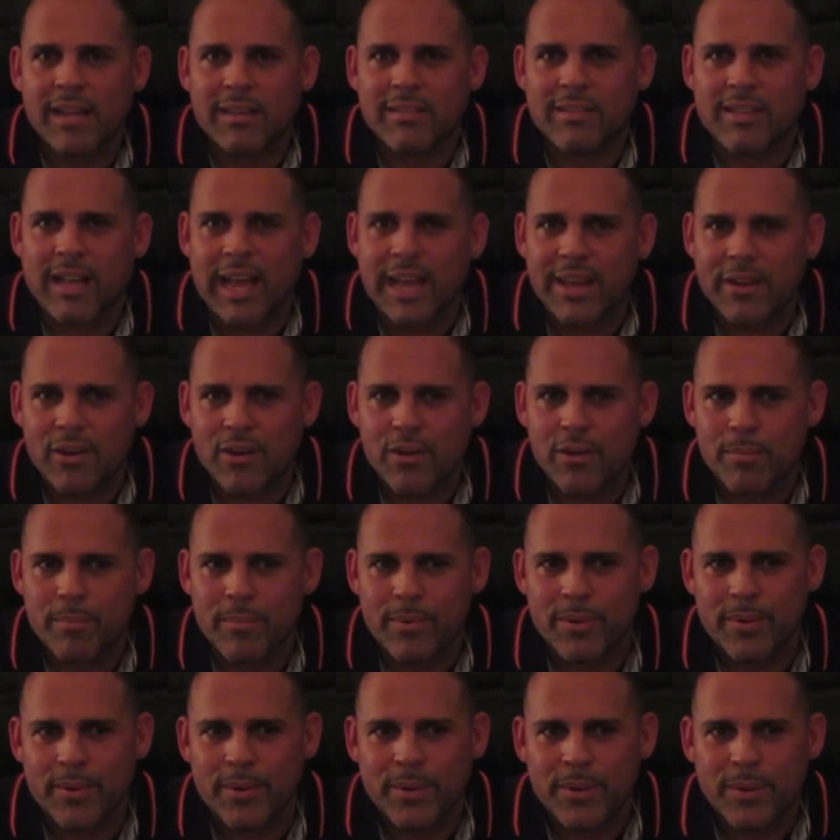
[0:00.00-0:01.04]
got a sidearm,
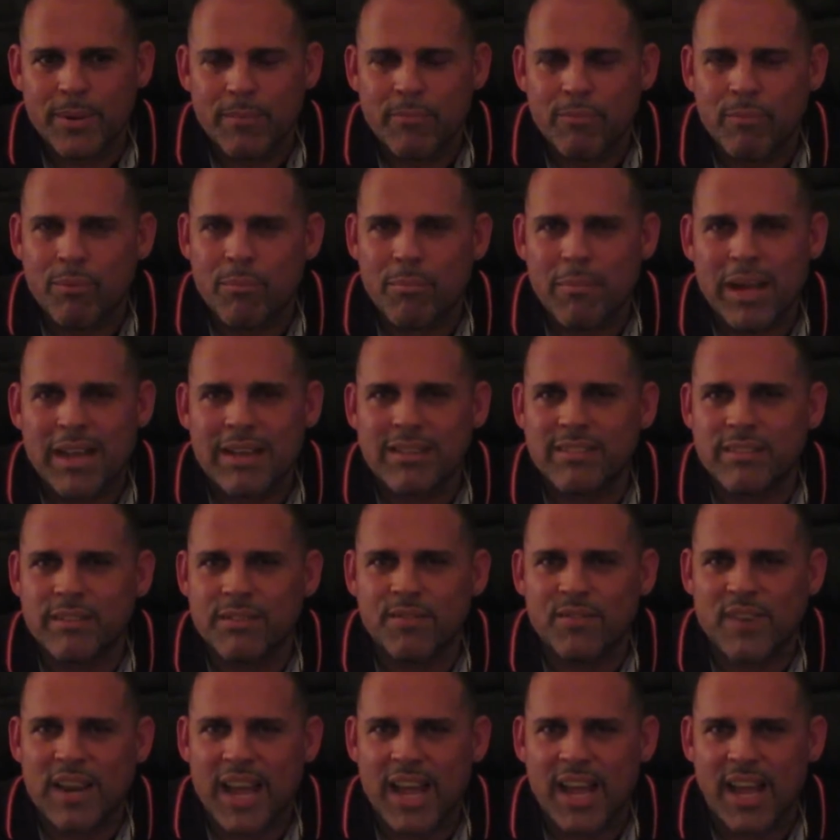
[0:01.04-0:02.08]
but mine's just
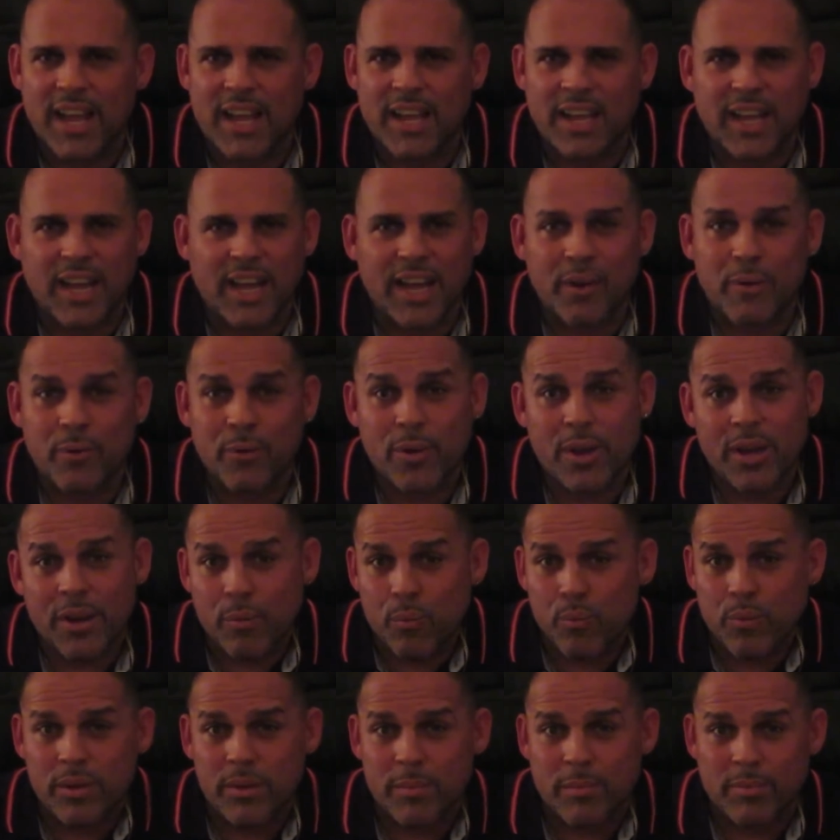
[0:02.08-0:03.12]
flat hand. Like I don't know how to
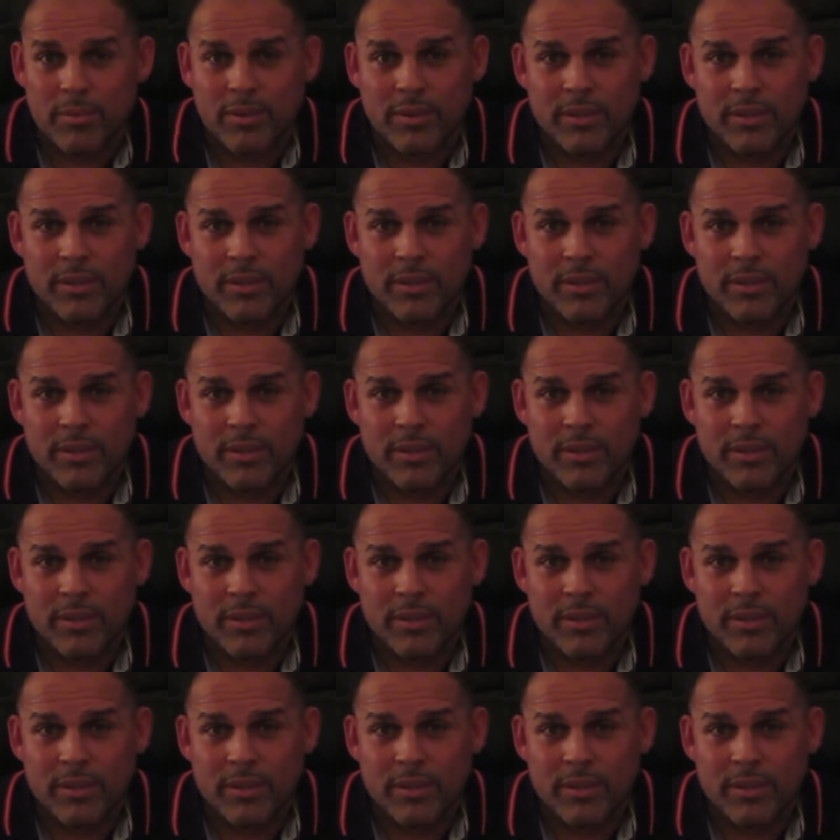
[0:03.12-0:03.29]
whip.